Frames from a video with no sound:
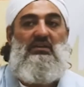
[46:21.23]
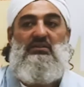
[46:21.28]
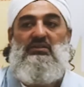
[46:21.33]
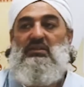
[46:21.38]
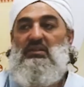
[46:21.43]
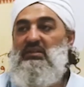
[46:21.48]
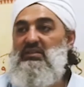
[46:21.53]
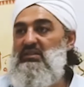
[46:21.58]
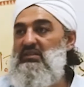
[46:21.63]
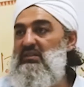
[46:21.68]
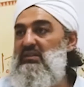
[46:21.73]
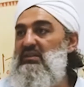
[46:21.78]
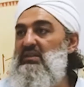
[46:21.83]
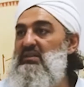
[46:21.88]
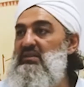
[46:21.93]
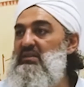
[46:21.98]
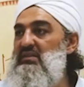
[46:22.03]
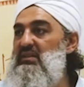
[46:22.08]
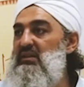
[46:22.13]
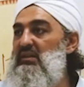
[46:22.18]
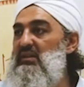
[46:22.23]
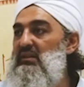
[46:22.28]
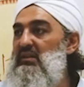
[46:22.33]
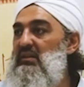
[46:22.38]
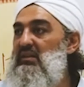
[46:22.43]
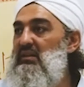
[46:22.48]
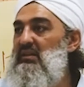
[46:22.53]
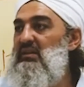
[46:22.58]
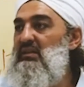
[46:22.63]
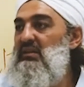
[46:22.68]
So that's the easier,
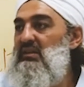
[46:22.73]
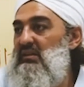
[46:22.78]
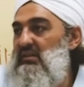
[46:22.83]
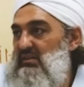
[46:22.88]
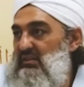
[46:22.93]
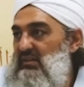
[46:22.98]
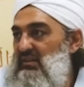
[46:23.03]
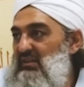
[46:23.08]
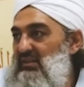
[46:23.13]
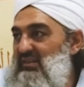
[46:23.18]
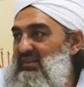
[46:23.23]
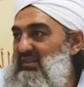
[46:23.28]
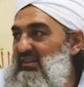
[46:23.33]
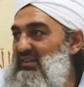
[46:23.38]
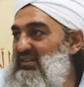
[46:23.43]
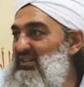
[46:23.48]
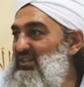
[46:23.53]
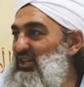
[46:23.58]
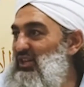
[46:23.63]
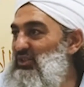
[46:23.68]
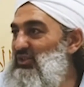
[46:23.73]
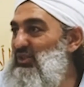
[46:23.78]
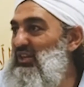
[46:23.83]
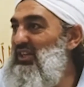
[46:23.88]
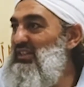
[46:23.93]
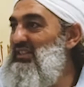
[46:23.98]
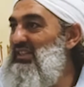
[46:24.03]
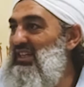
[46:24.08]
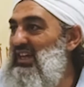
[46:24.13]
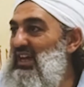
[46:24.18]
and that you can do
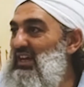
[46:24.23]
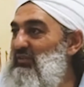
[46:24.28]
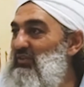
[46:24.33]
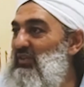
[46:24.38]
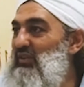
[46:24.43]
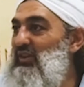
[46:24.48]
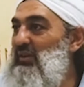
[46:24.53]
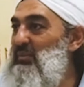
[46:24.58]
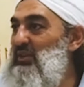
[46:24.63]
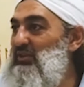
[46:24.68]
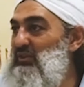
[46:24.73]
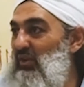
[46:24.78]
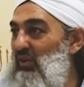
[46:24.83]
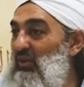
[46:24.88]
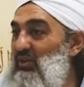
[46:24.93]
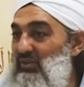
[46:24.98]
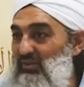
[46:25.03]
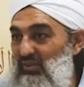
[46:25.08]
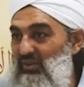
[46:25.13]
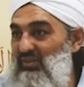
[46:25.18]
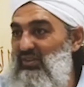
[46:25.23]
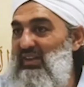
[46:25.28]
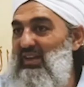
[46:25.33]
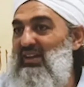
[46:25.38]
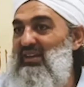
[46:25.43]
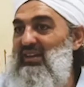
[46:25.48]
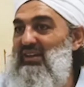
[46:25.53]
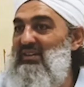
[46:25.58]
atikaf in Ramadan on that,